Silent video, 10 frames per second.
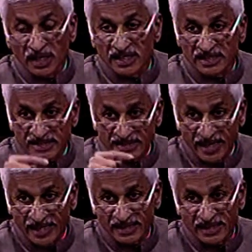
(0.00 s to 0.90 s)
His
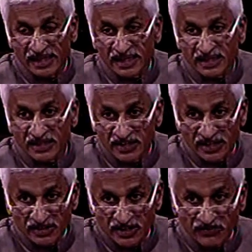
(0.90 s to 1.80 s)
state,
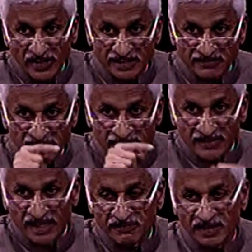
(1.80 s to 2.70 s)
in fact,
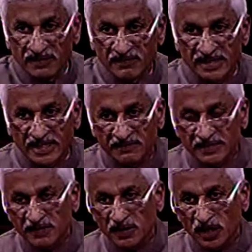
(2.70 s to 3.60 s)
when
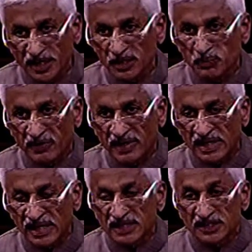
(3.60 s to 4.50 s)
they were not in power,
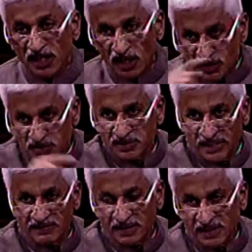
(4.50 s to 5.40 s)
they
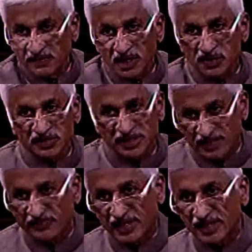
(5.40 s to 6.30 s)
were also the
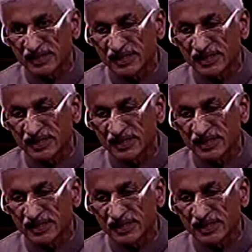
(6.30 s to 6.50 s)
sufferers.